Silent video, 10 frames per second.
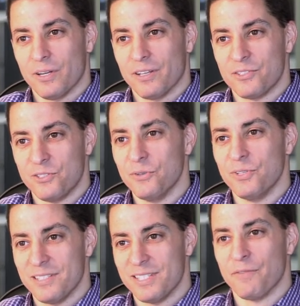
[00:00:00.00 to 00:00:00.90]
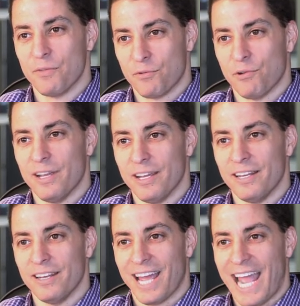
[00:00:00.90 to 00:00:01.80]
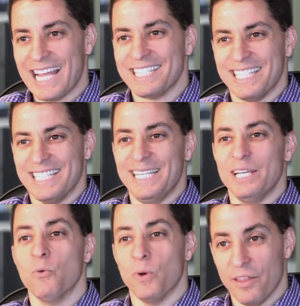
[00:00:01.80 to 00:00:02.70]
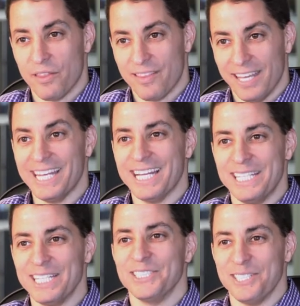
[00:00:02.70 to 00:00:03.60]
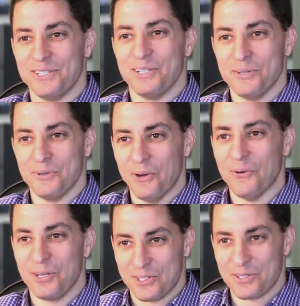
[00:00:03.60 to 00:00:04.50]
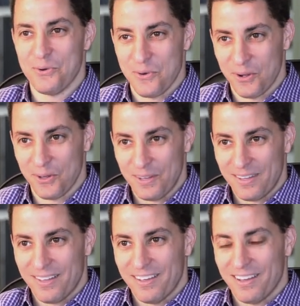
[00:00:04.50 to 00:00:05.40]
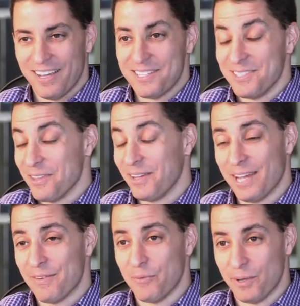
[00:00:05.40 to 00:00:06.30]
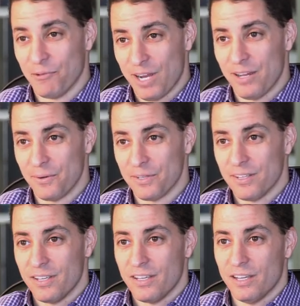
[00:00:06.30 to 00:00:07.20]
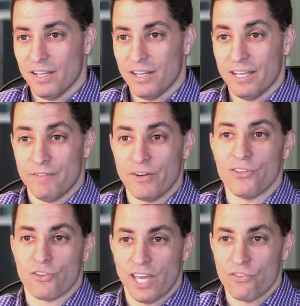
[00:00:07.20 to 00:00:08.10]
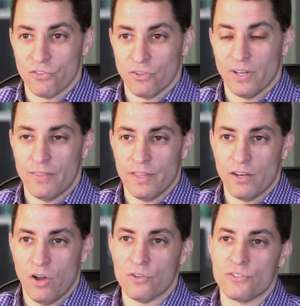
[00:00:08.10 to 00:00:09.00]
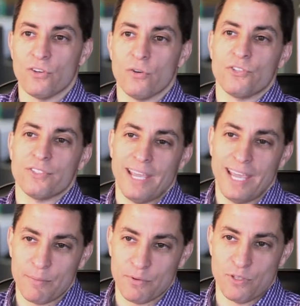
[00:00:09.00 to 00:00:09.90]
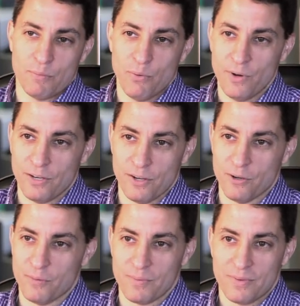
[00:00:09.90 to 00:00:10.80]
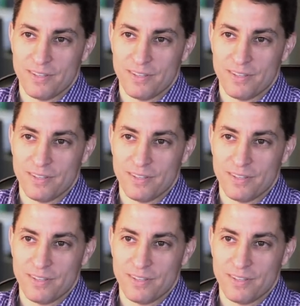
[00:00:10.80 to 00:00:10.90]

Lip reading: student in 7th grade has to deal with, in addition to going to school, is nothing I've ever been around. And very educational, and then also just hammers the point home